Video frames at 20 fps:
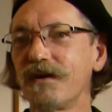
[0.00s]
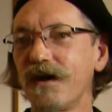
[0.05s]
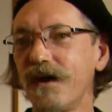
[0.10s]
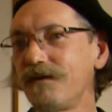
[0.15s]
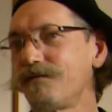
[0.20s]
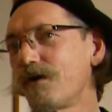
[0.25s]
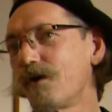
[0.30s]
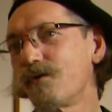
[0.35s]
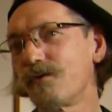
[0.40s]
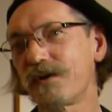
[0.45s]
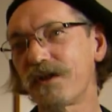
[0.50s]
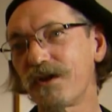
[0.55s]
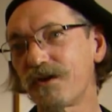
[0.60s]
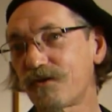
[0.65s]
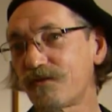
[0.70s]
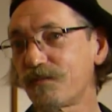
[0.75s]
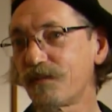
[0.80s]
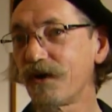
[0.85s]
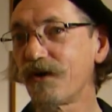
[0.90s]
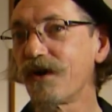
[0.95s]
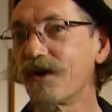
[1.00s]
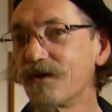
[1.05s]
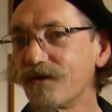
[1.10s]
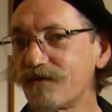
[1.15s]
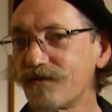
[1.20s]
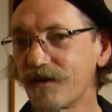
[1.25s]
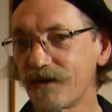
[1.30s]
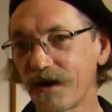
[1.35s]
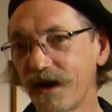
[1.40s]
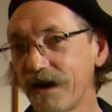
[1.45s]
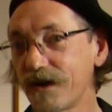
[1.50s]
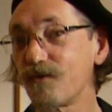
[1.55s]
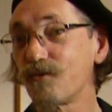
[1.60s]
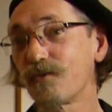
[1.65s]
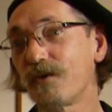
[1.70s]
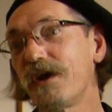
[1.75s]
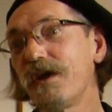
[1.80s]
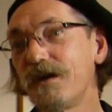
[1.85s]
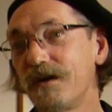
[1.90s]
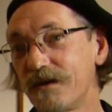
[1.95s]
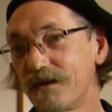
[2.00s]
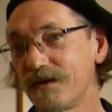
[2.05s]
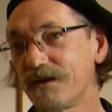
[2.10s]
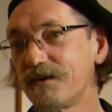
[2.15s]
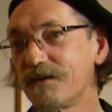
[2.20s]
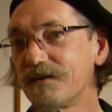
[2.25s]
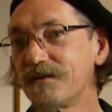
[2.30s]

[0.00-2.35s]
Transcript: I've already experienced it. I created it.